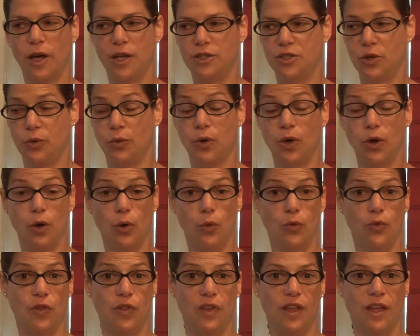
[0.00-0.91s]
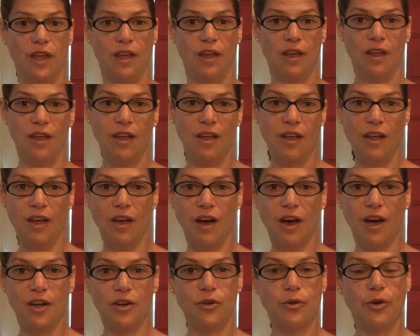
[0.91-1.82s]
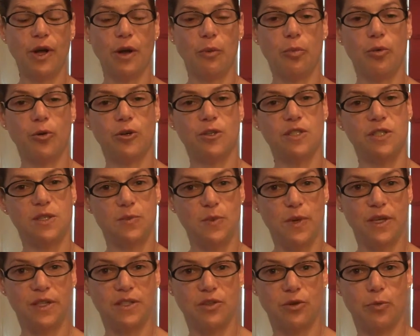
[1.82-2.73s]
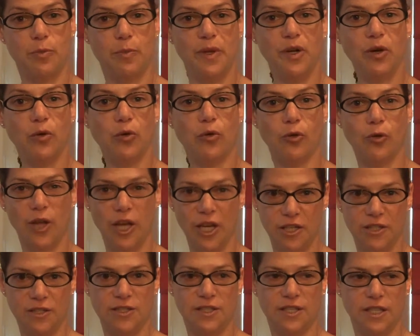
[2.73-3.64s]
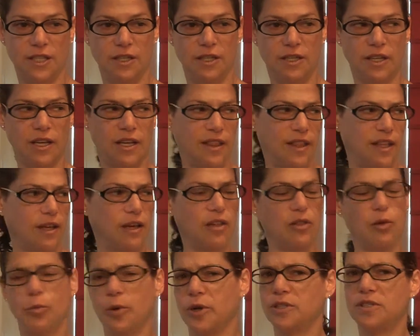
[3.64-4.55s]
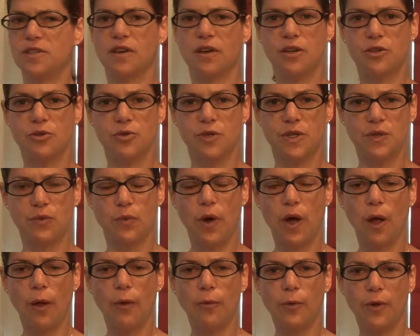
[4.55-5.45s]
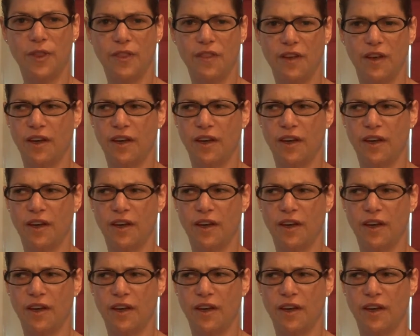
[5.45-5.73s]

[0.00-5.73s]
don't own the underground portions because they're mineral rights, and I think other parts of the country as well, with